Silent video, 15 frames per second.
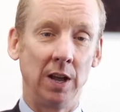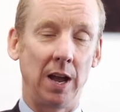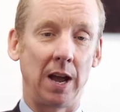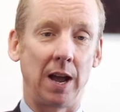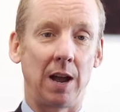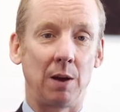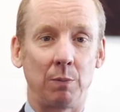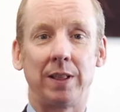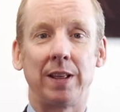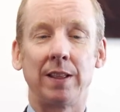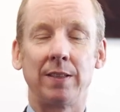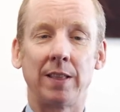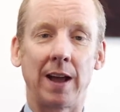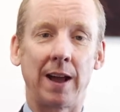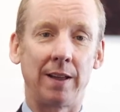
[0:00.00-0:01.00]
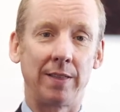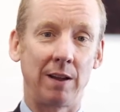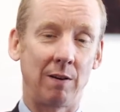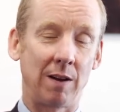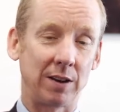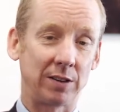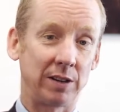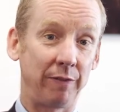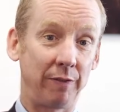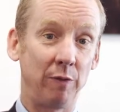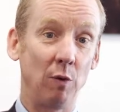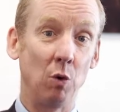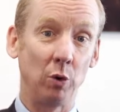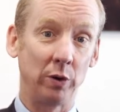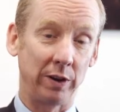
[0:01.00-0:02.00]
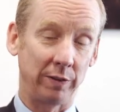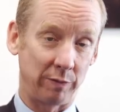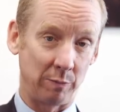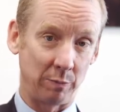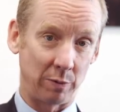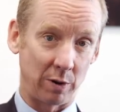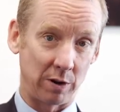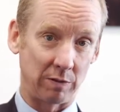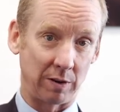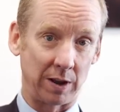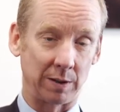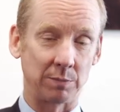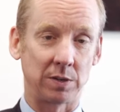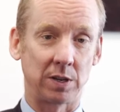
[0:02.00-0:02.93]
And within that, there are actually 4 different programmes.